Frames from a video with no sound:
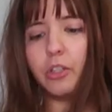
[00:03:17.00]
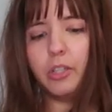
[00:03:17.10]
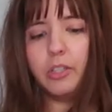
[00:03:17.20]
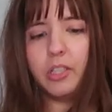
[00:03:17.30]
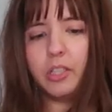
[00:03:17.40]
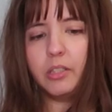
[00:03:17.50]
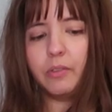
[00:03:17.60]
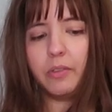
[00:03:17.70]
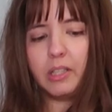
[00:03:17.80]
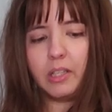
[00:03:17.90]
skirt. This is
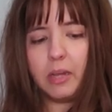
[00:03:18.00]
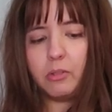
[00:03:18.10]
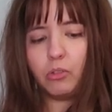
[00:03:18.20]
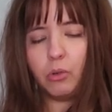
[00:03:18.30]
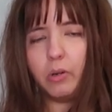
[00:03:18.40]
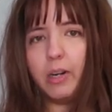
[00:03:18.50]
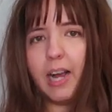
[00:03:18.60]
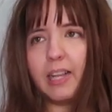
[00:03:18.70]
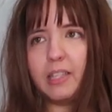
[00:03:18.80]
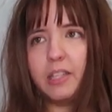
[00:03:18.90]
from the same store
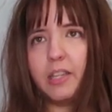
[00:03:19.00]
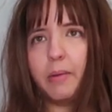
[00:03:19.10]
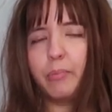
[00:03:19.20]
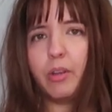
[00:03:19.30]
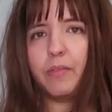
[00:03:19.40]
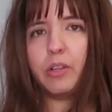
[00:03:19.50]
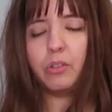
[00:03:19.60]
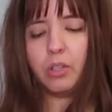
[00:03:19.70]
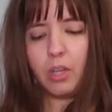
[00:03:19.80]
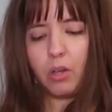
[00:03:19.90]
as the
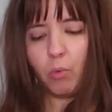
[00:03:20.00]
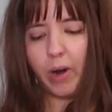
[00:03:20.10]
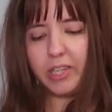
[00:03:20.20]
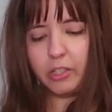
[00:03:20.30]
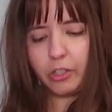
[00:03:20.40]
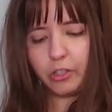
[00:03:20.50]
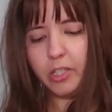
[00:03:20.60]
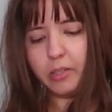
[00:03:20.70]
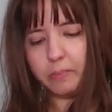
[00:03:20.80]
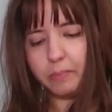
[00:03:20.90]
previous white skirt.